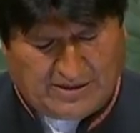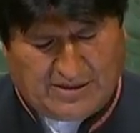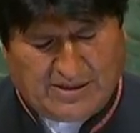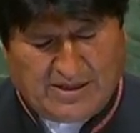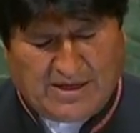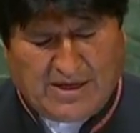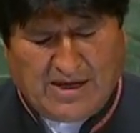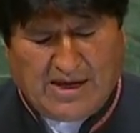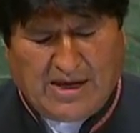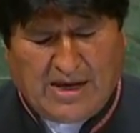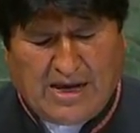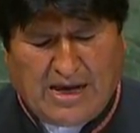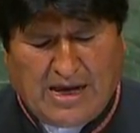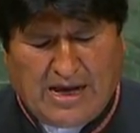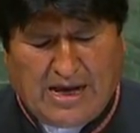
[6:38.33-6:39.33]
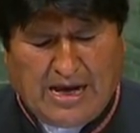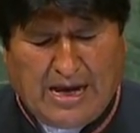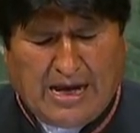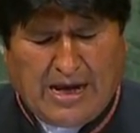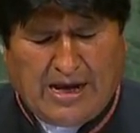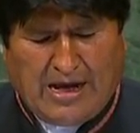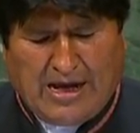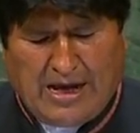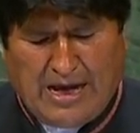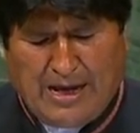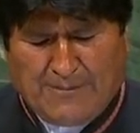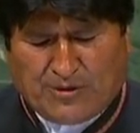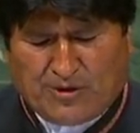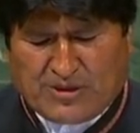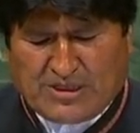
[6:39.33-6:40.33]
Court of Justice will be
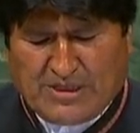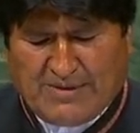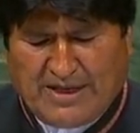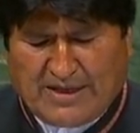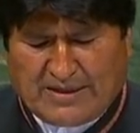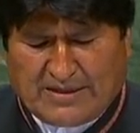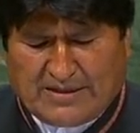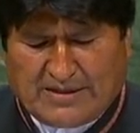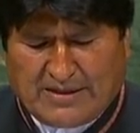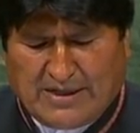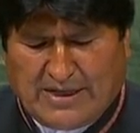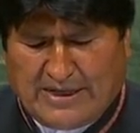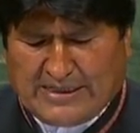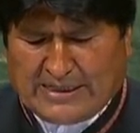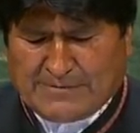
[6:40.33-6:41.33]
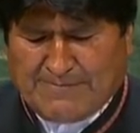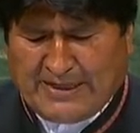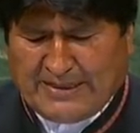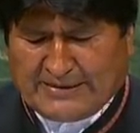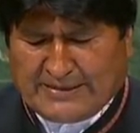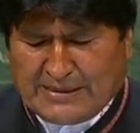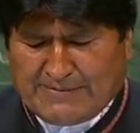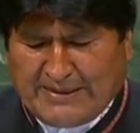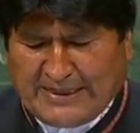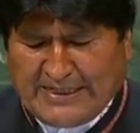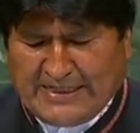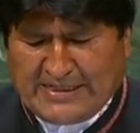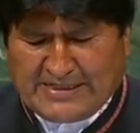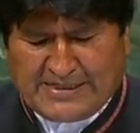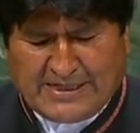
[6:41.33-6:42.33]
recognized and will
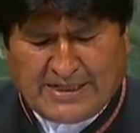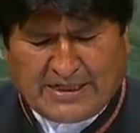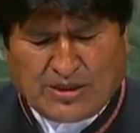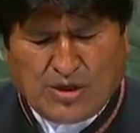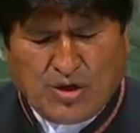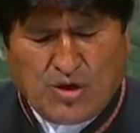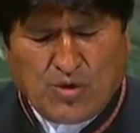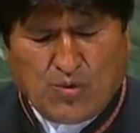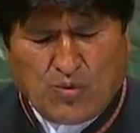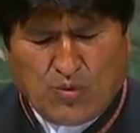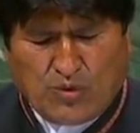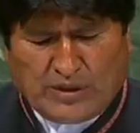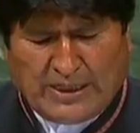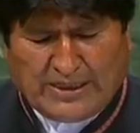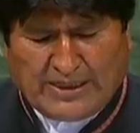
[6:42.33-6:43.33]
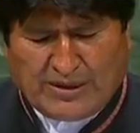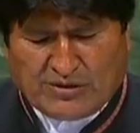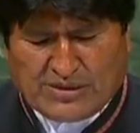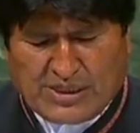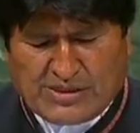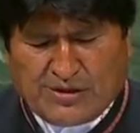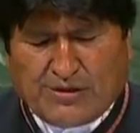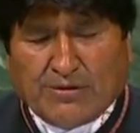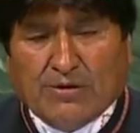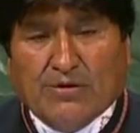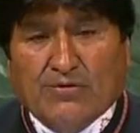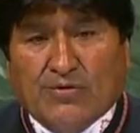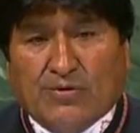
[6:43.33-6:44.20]
help to bring the parties together,